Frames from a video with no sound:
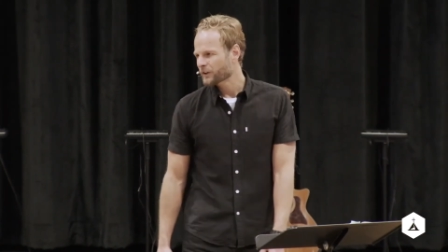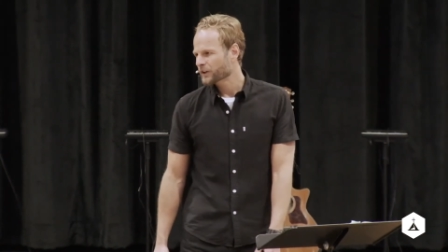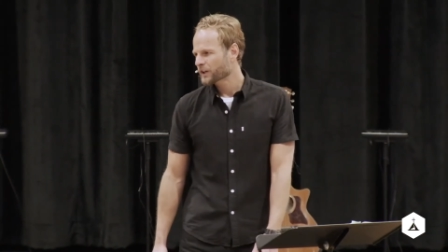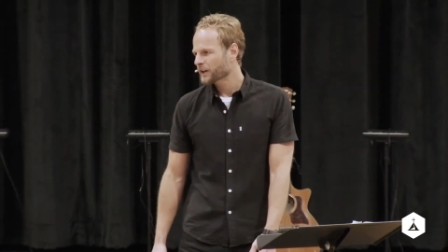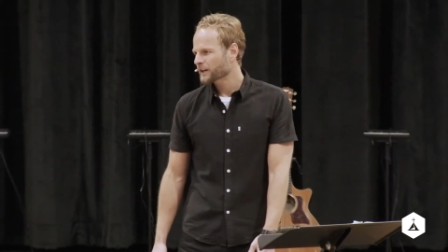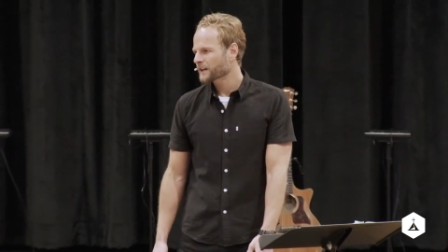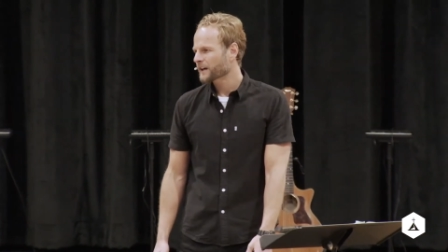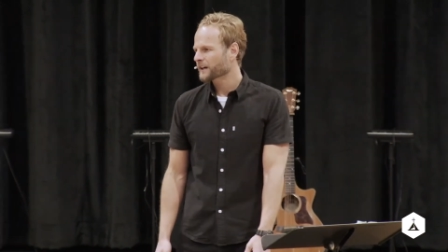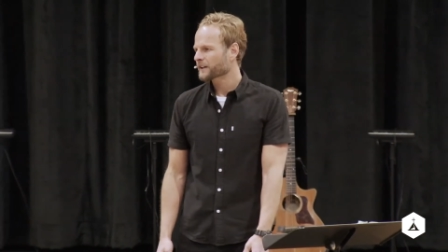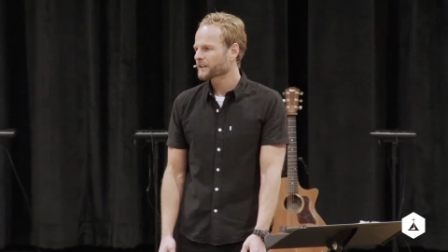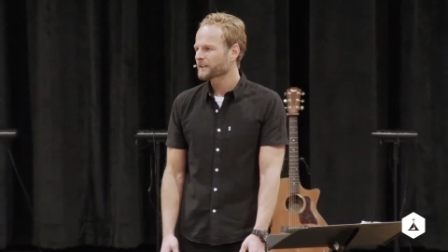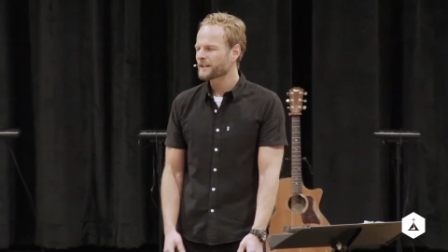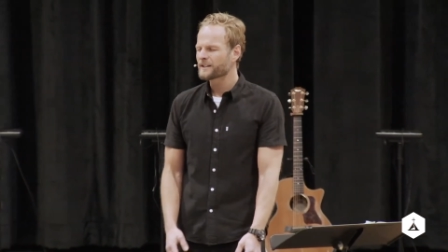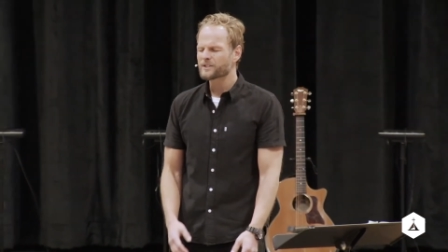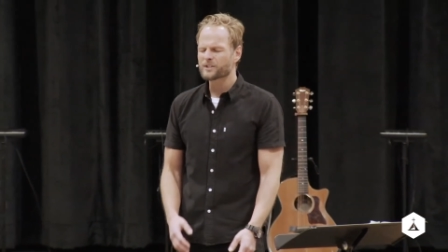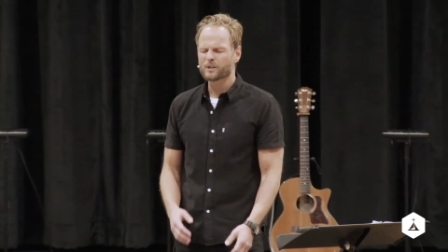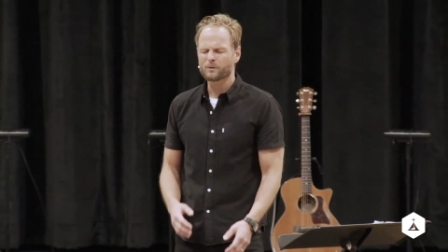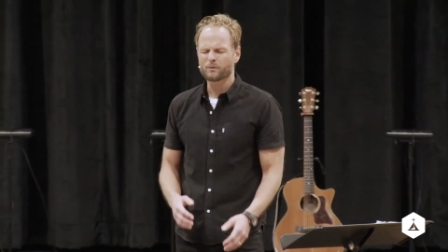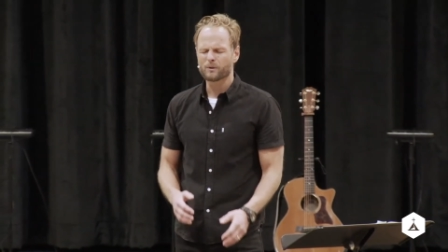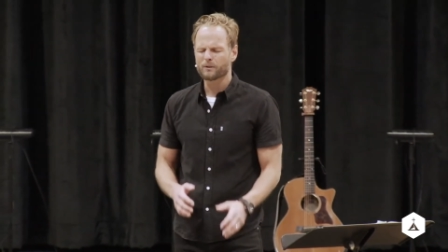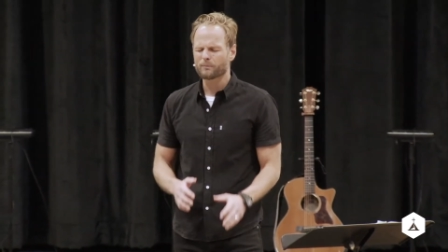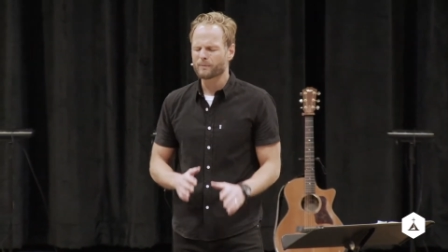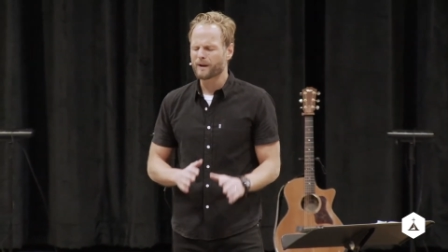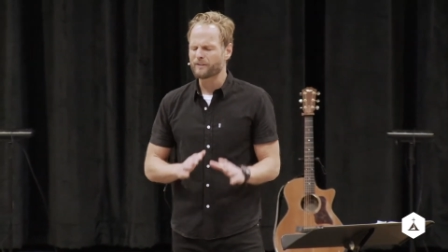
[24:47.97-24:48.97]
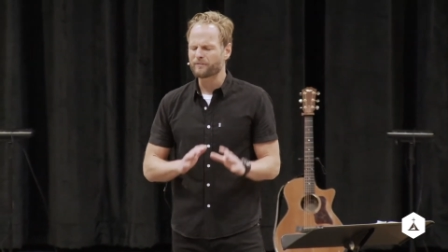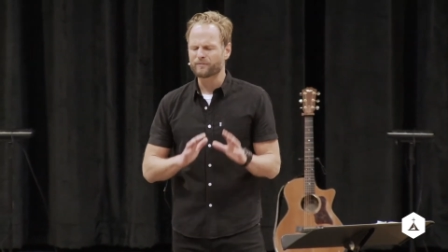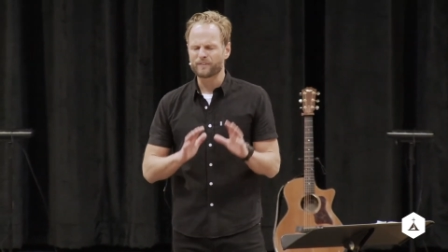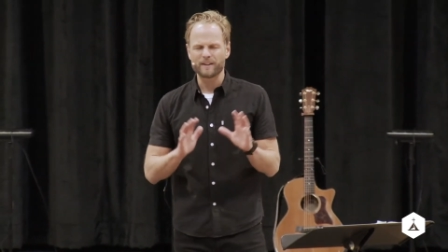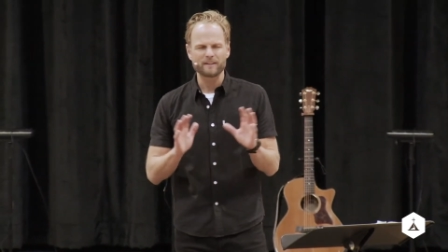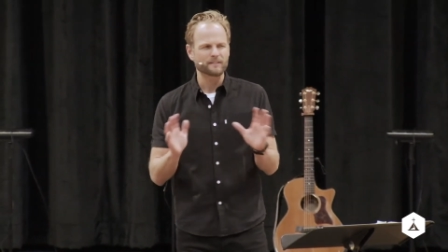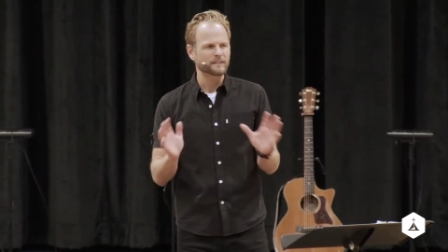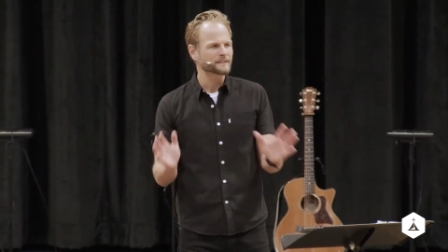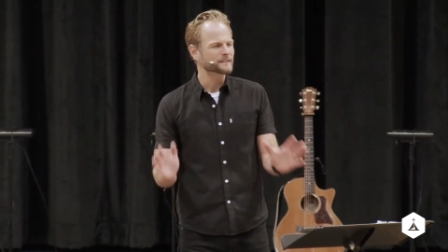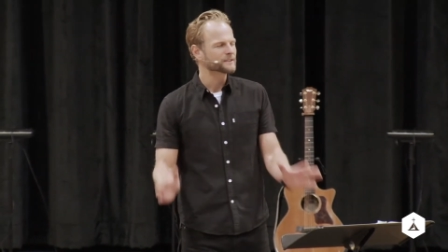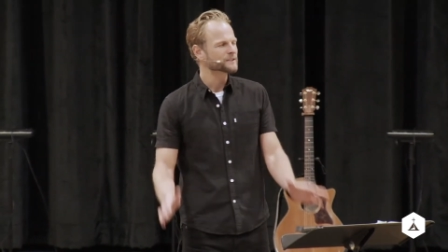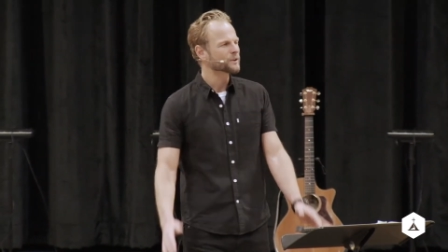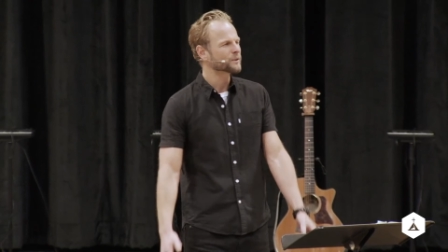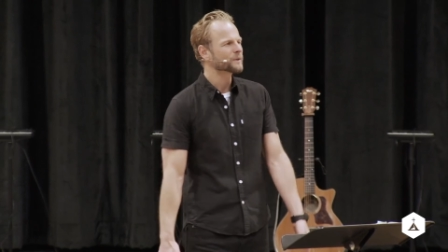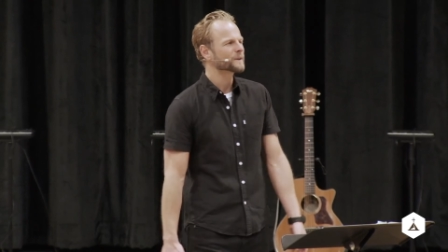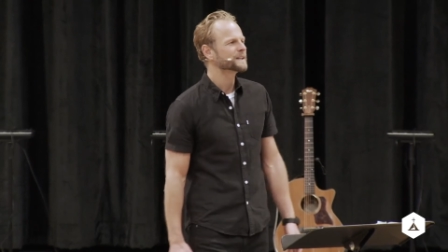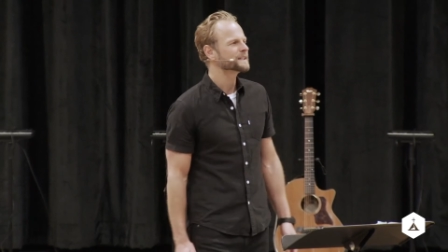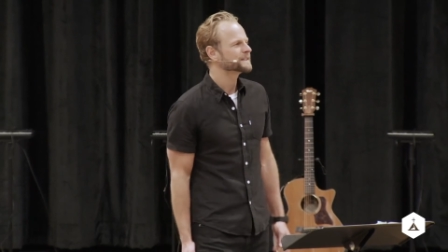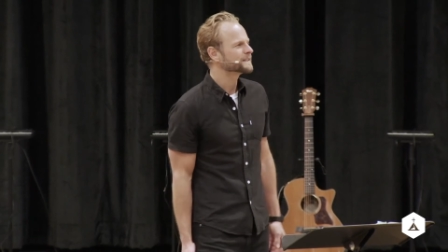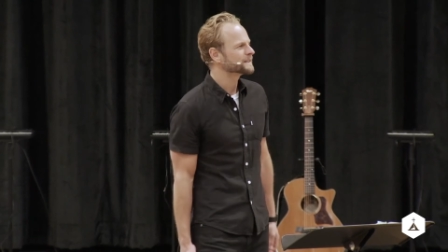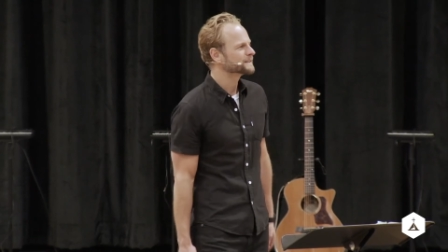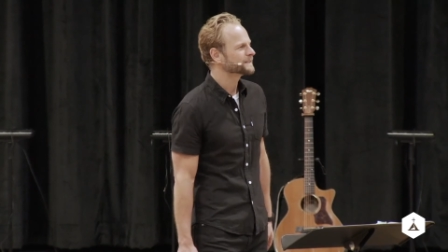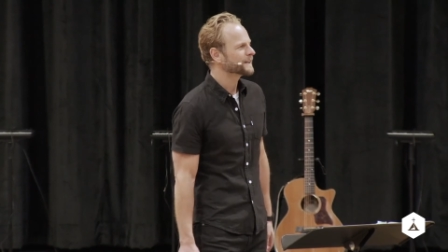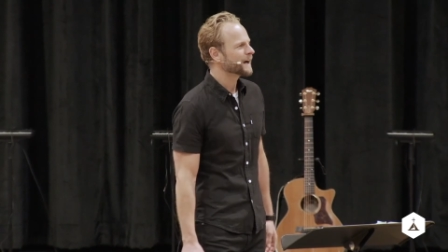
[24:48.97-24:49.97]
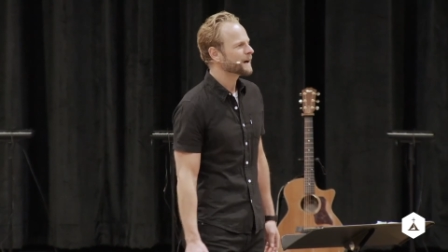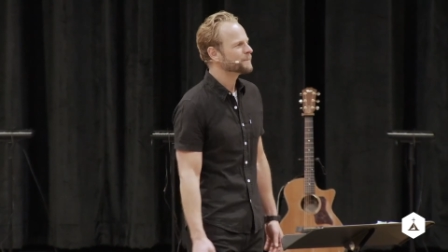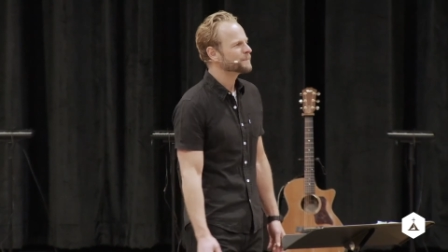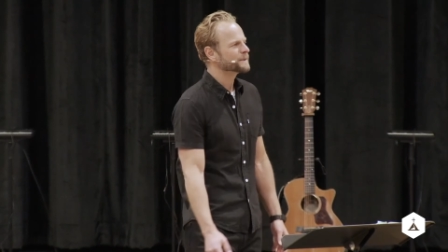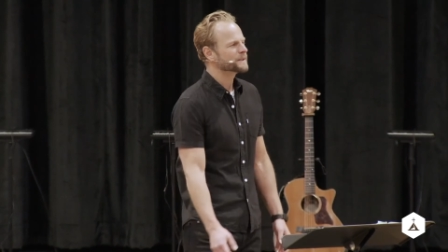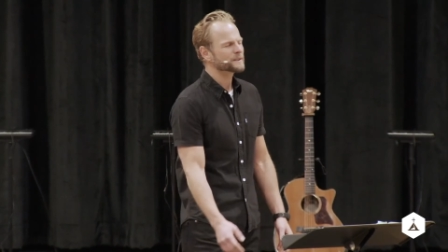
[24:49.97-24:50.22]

in our congregation, one of my favorite stories that's happened